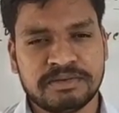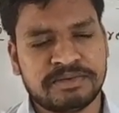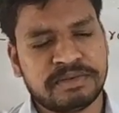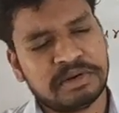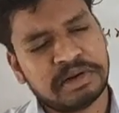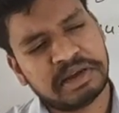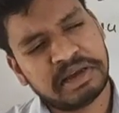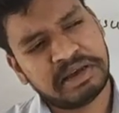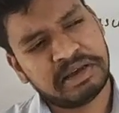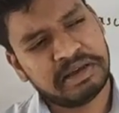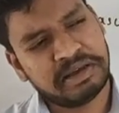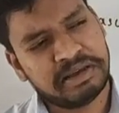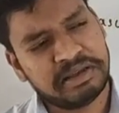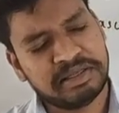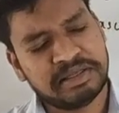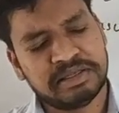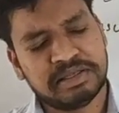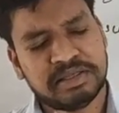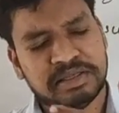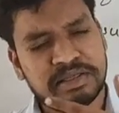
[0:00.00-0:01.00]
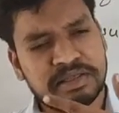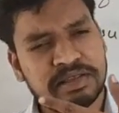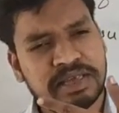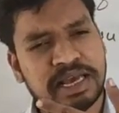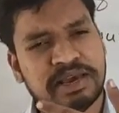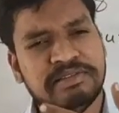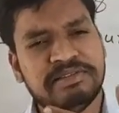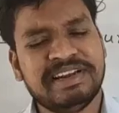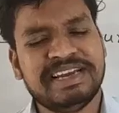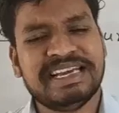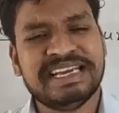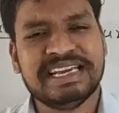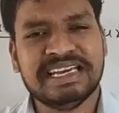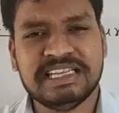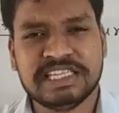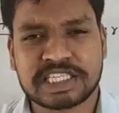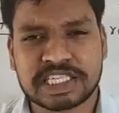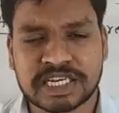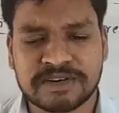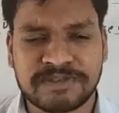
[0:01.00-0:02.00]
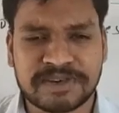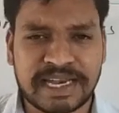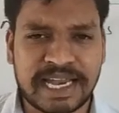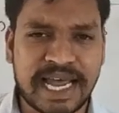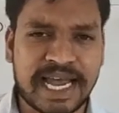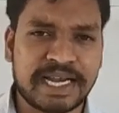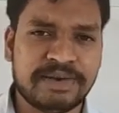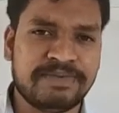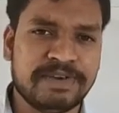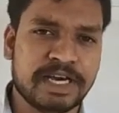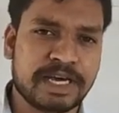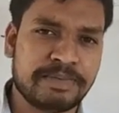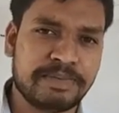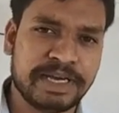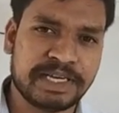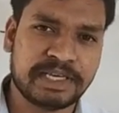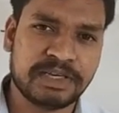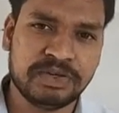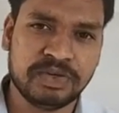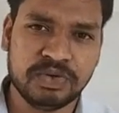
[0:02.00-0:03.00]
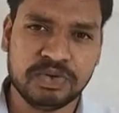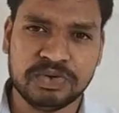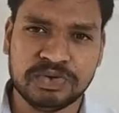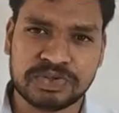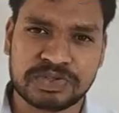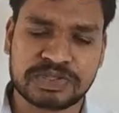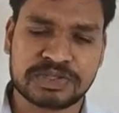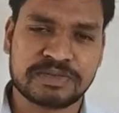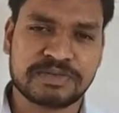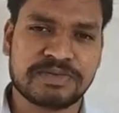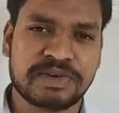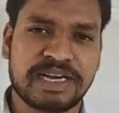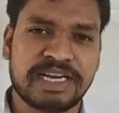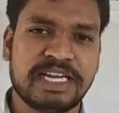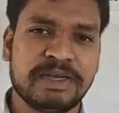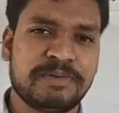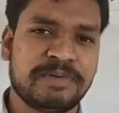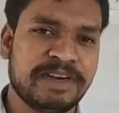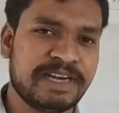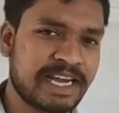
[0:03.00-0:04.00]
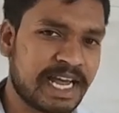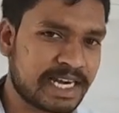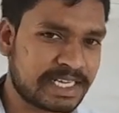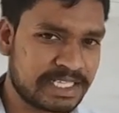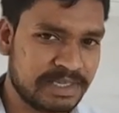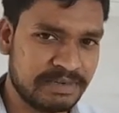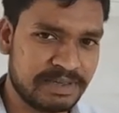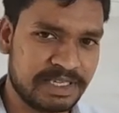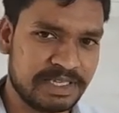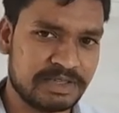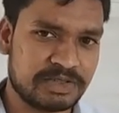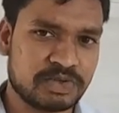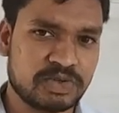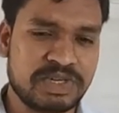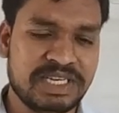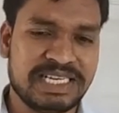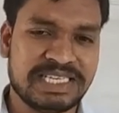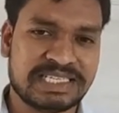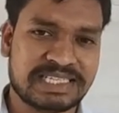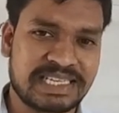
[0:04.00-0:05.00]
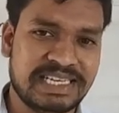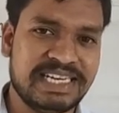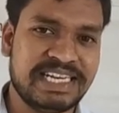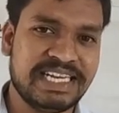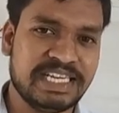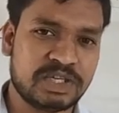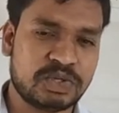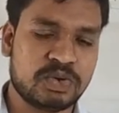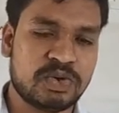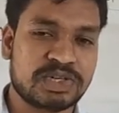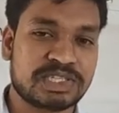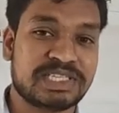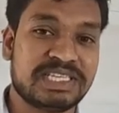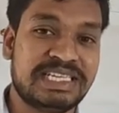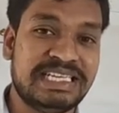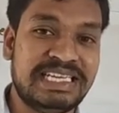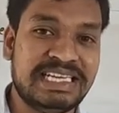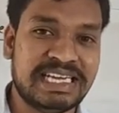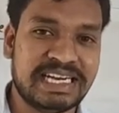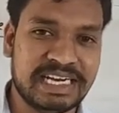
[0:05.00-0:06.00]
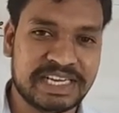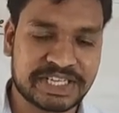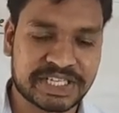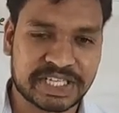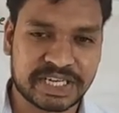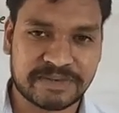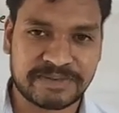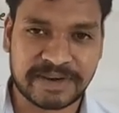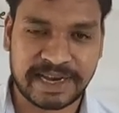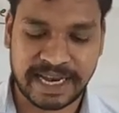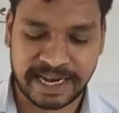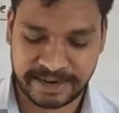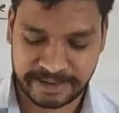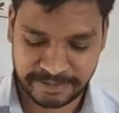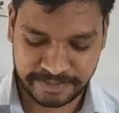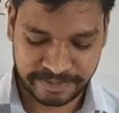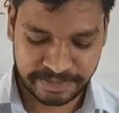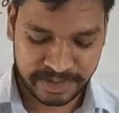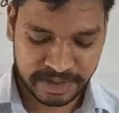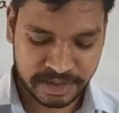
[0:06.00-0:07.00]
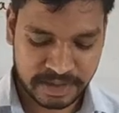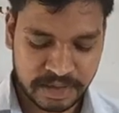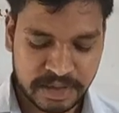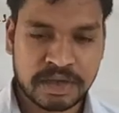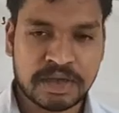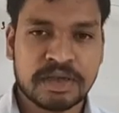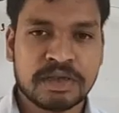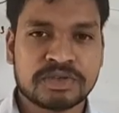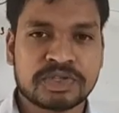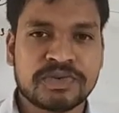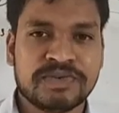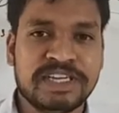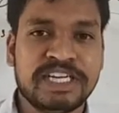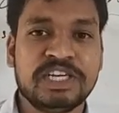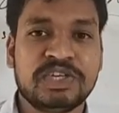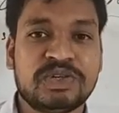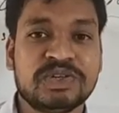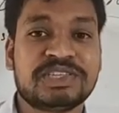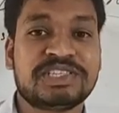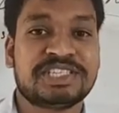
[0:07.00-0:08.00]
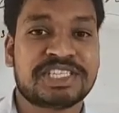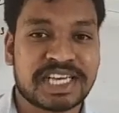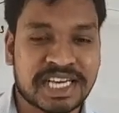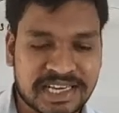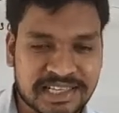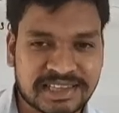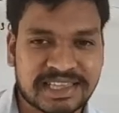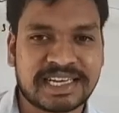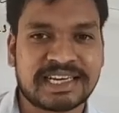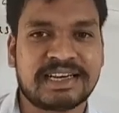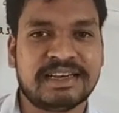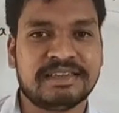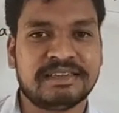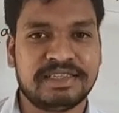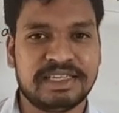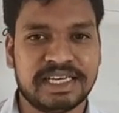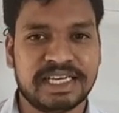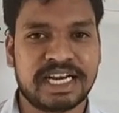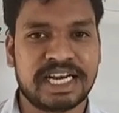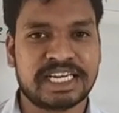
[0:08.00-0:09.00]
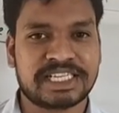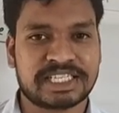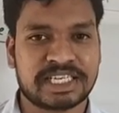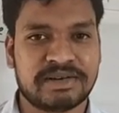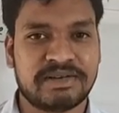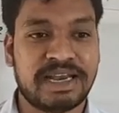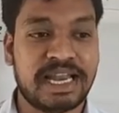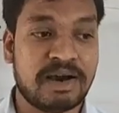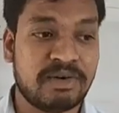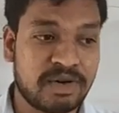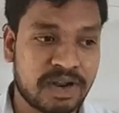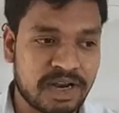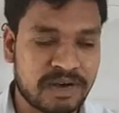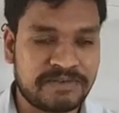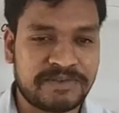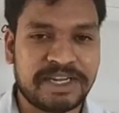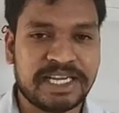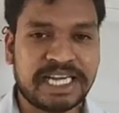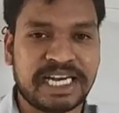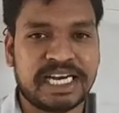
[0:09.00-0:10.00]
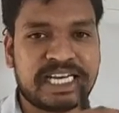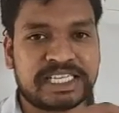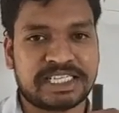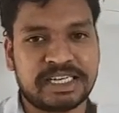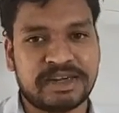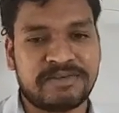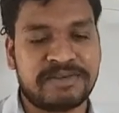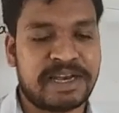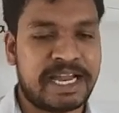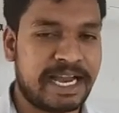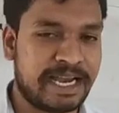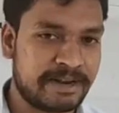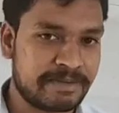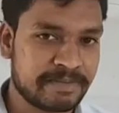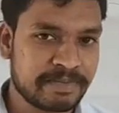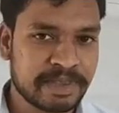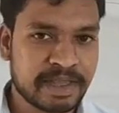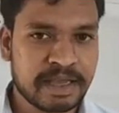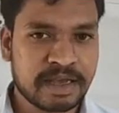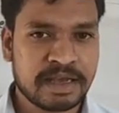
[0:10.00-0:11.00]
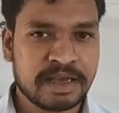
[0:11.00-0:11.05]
For every inch of a land we are making use for a different activity, so it is leading towards a degradation of a land. So we need to check that degradation, level of degradation of a land.